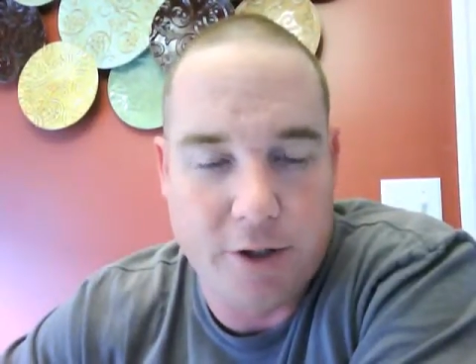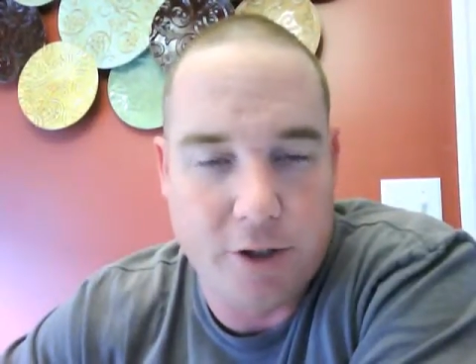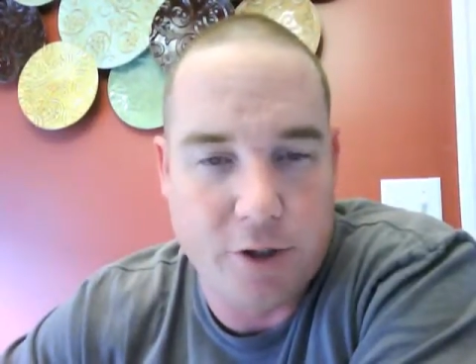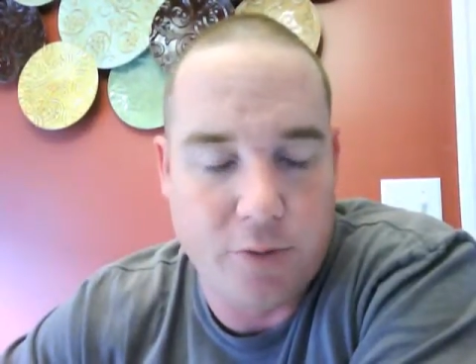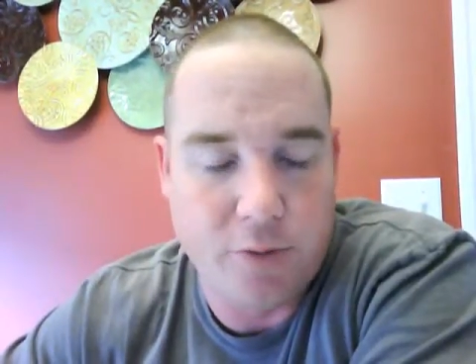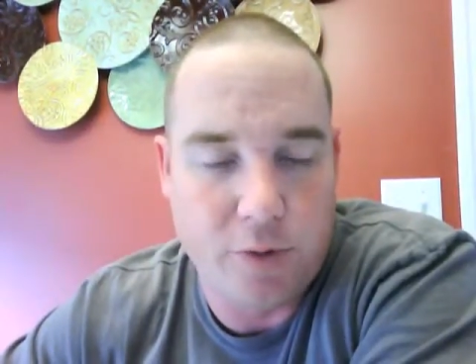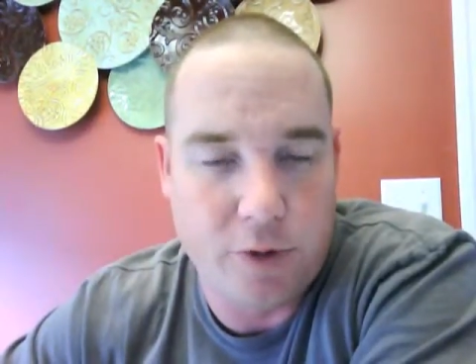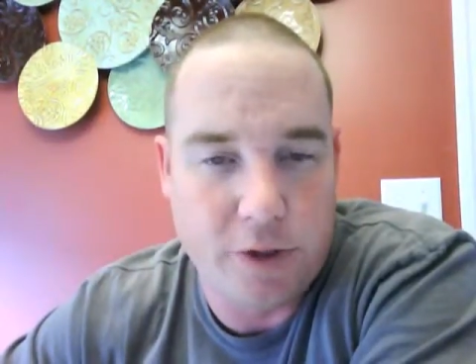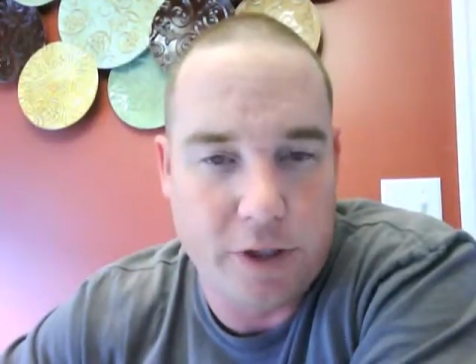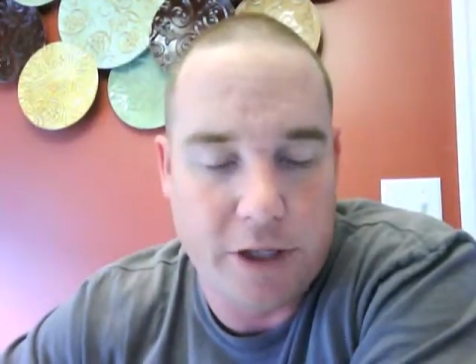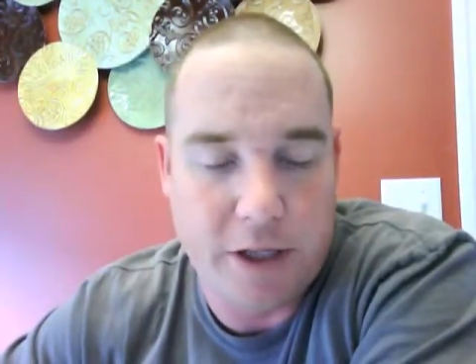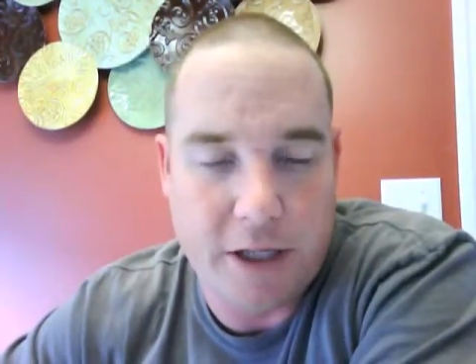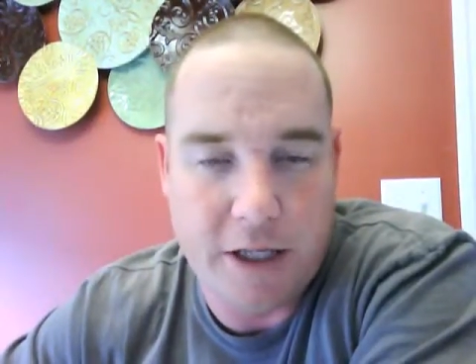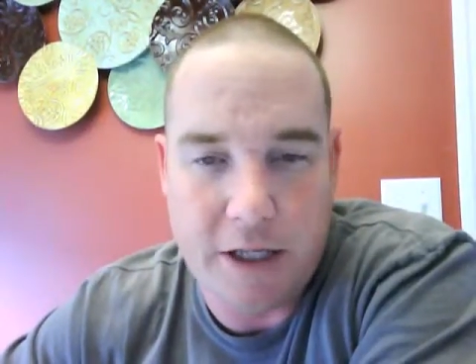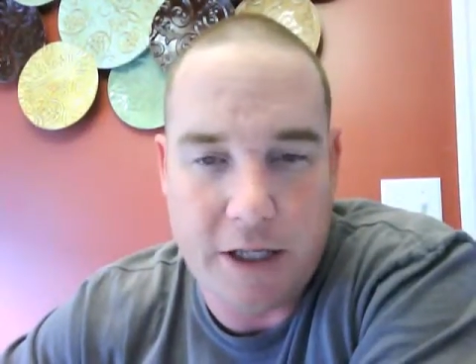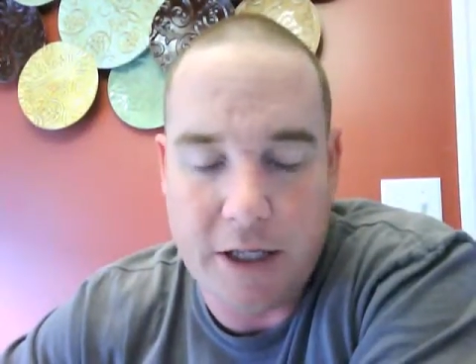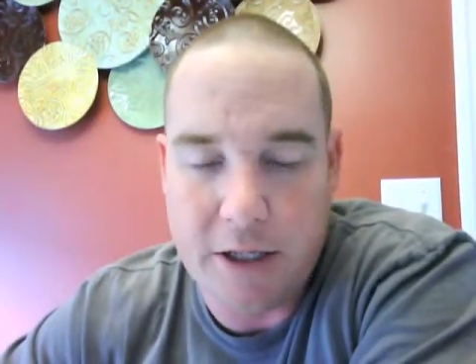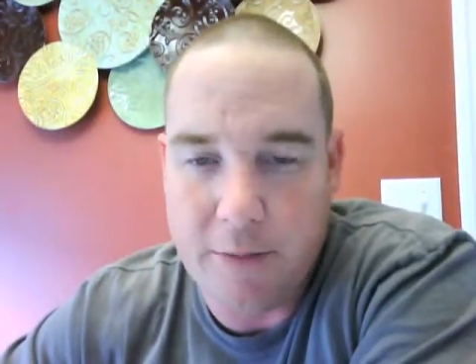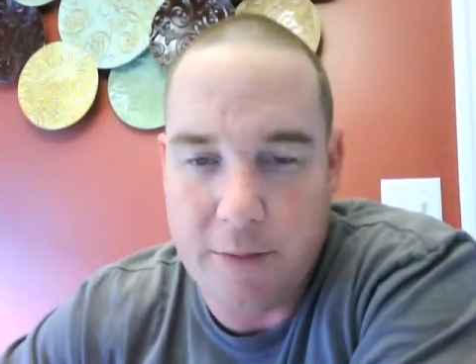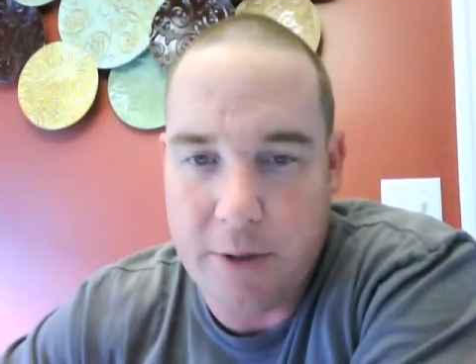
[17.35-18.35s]
just really
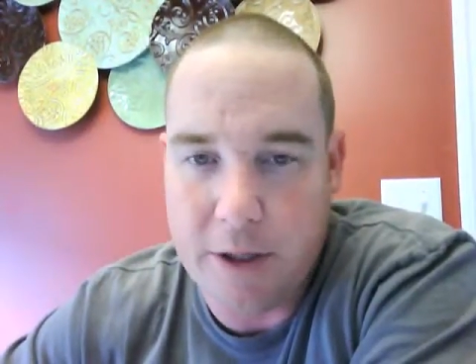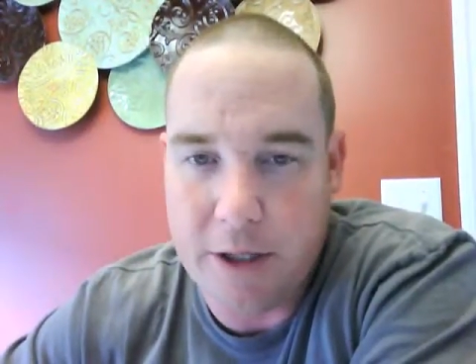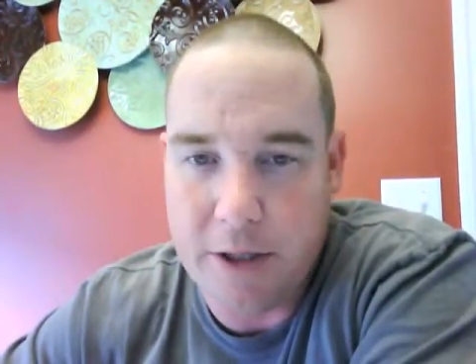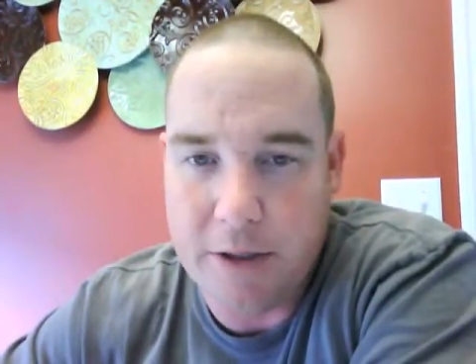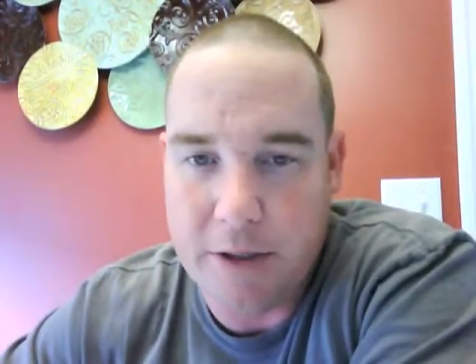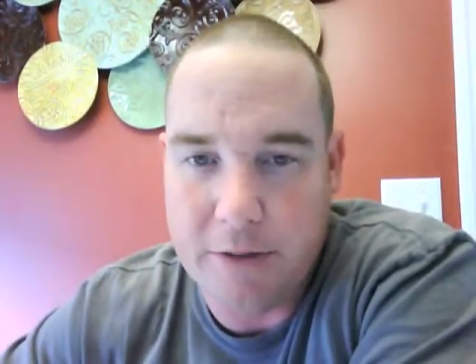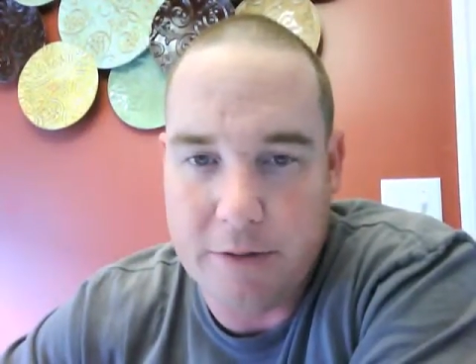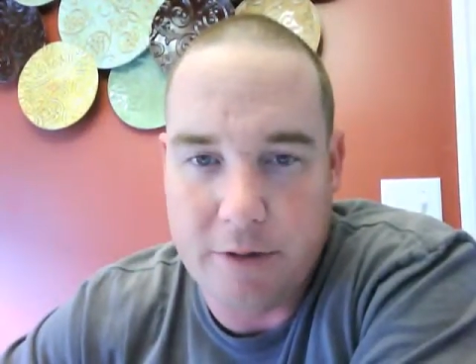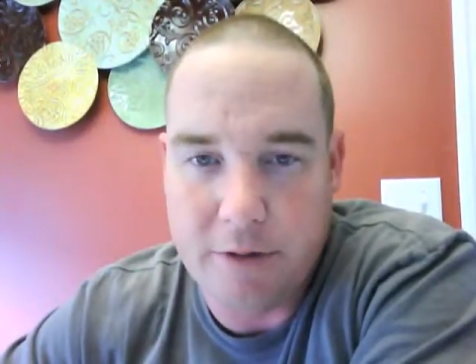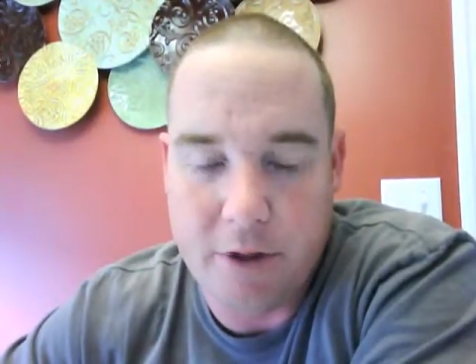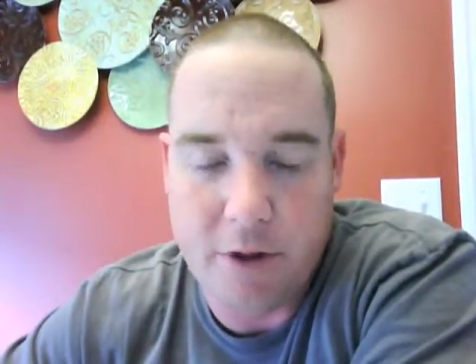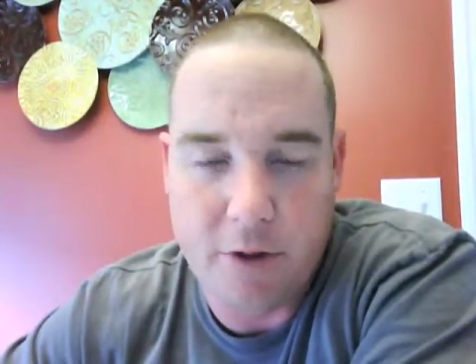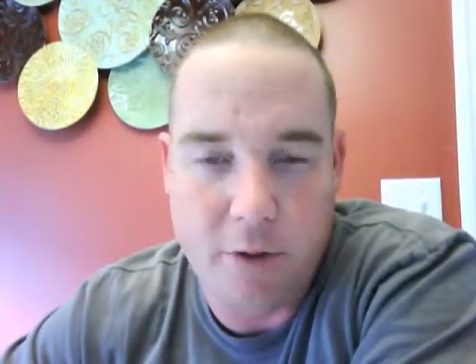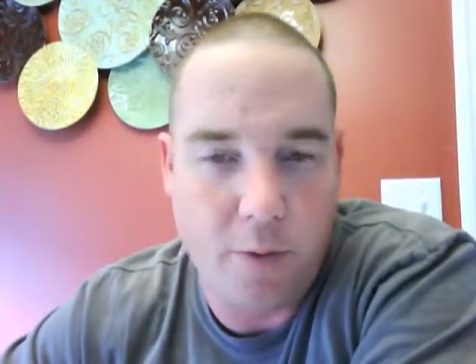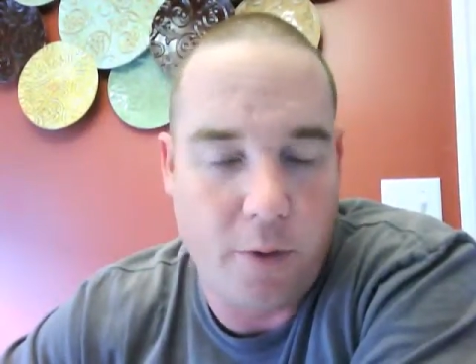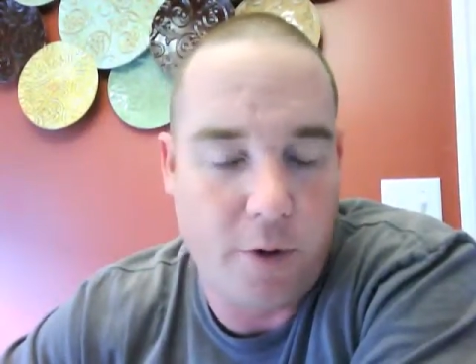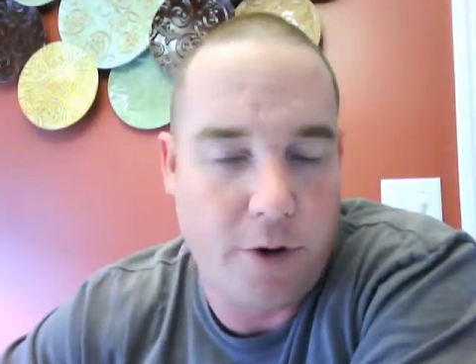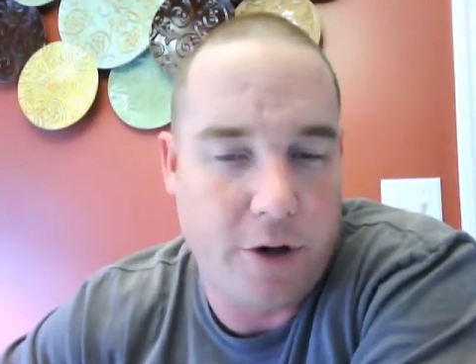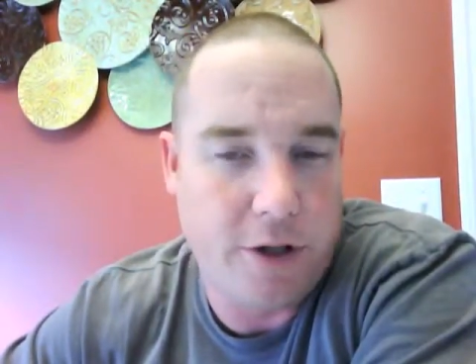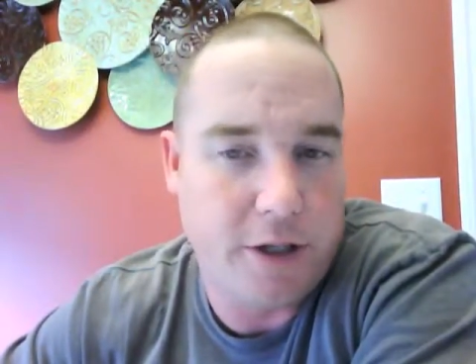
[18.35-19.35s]
thinking about
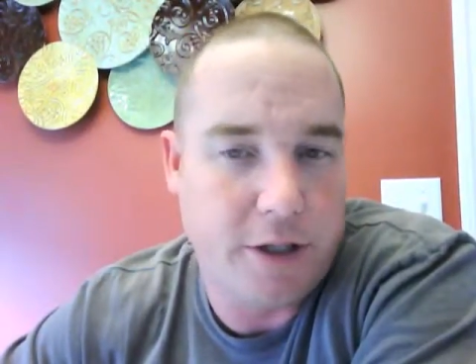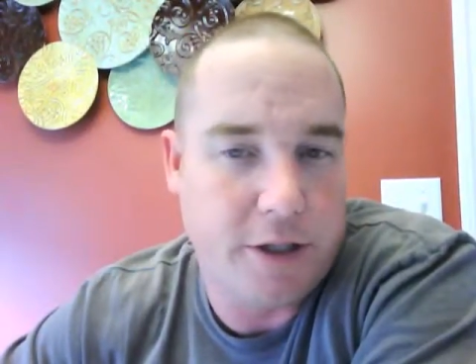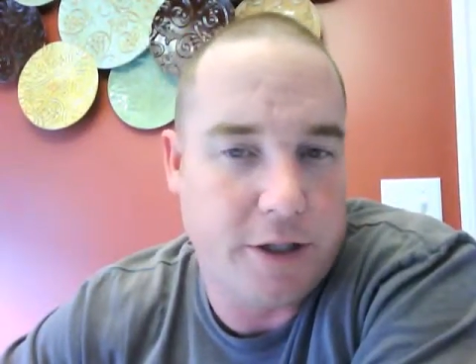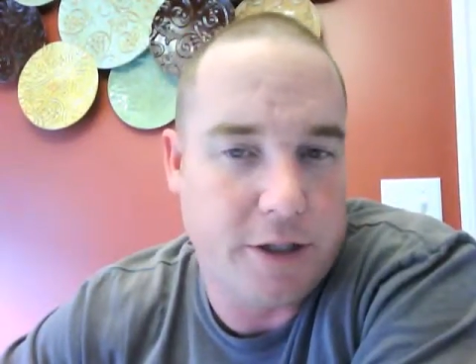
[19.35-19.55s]
authority